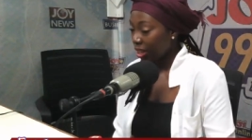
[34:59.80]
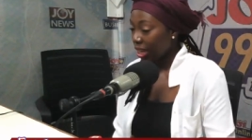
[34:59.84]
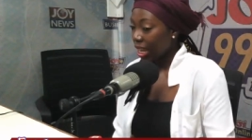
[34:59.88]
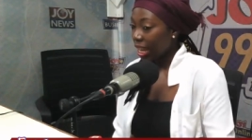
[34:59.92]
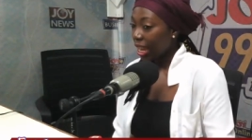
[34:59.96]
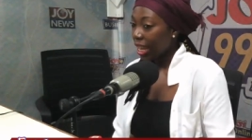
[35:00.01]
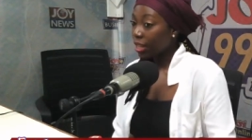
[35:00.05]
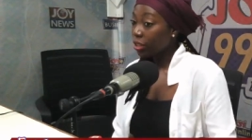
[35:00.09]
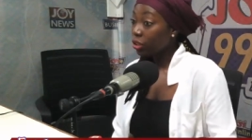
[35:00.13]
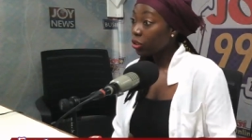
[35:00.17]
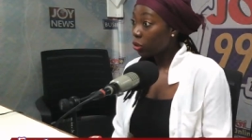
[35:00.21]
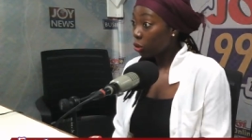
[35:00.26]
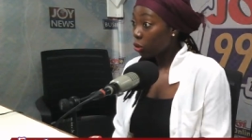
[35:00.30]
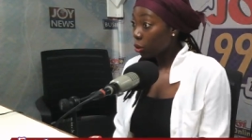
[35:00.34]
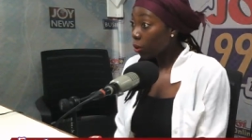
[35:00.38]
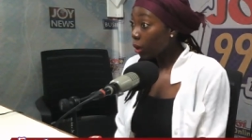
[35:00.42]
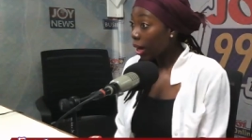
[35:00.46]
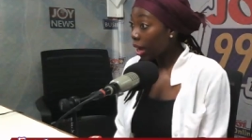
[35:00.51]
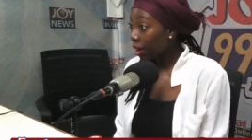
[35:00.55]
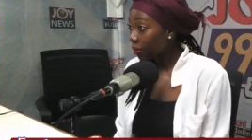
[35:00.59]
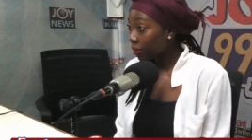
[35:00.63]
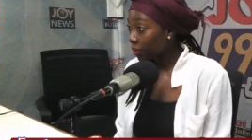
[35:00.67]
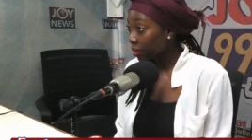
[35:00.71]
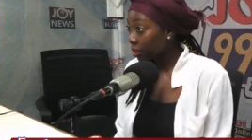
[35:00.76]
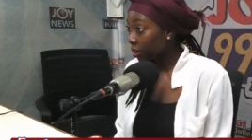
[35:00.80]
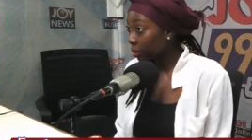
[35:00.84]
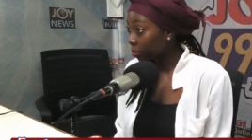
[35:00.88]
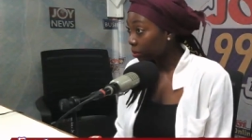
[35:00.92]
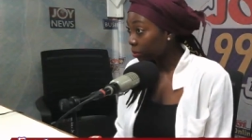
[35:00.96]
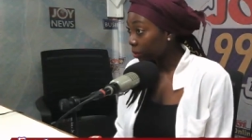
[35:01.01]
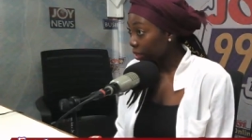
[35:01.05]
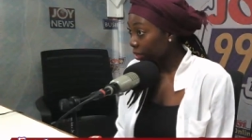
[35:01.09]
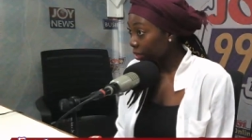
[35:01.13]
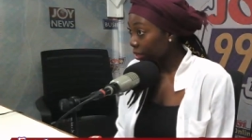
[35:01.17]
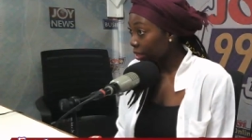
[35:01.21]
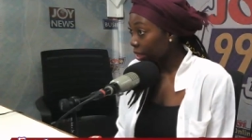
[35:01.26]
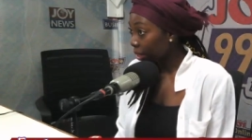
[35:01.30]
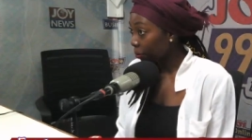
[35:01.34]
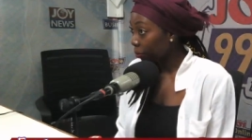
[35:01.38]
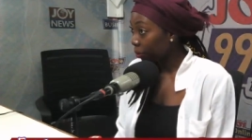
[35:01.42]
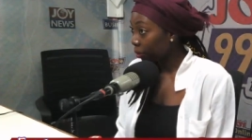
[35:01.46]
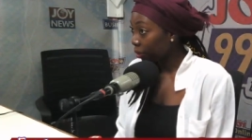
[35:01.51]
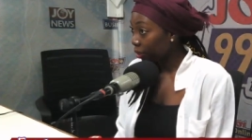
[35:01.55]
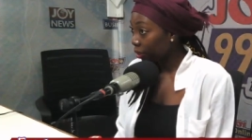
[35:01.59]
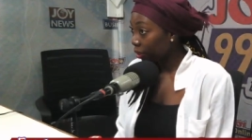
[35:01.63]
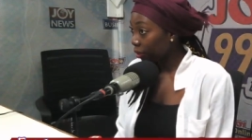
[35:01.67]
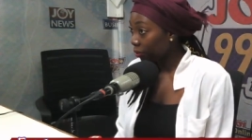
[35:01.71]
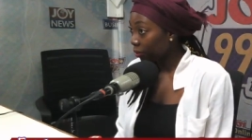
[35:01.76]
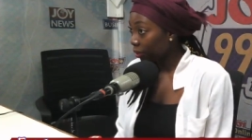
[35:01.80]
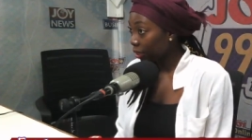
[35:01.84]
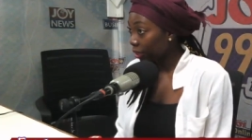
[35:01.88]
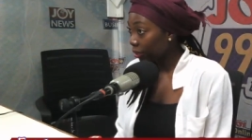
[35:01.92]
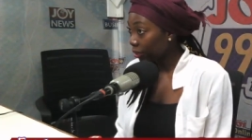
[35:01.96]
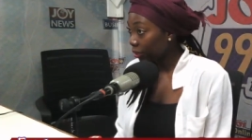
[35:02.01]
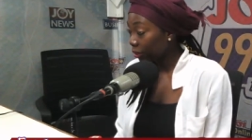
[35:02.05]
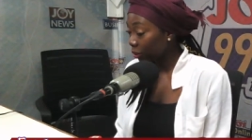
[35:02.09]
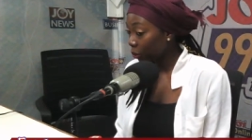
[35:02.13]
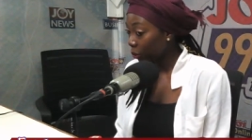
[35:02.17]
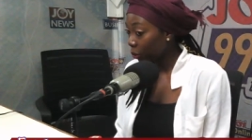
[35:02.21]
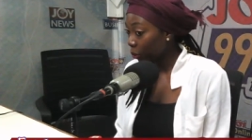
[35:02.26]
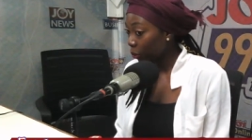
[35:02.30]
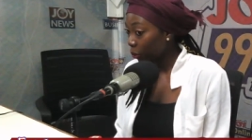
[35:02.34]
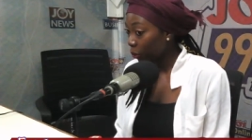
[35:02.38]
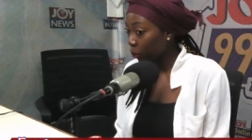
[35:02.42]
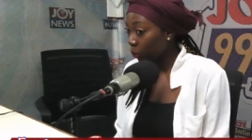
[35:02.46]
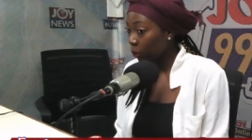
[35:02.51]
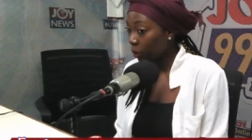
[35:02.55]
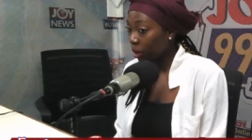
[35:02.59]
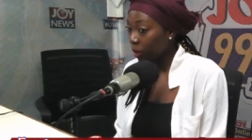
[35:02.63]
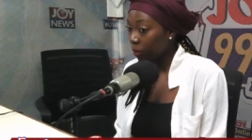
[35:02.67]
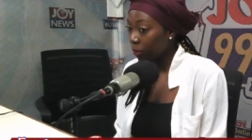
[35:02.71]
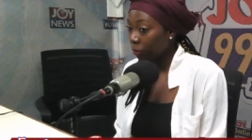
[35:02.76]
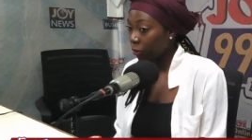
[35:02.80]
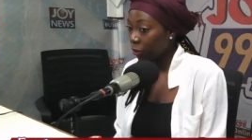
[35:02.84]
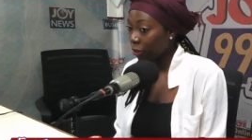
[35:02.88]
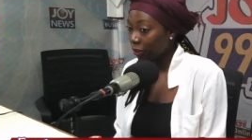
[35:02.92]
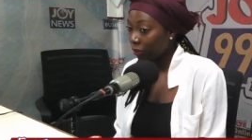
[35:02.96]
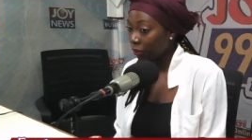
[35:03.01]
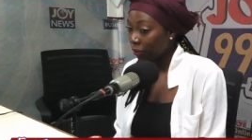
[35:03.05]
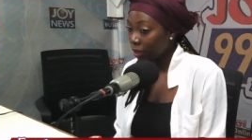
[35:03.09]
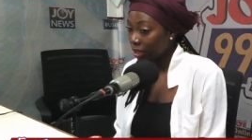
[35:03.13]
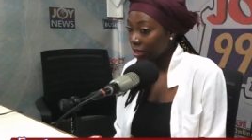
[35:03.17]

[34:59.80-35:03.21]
and you do have some things happening, right? So, um, for for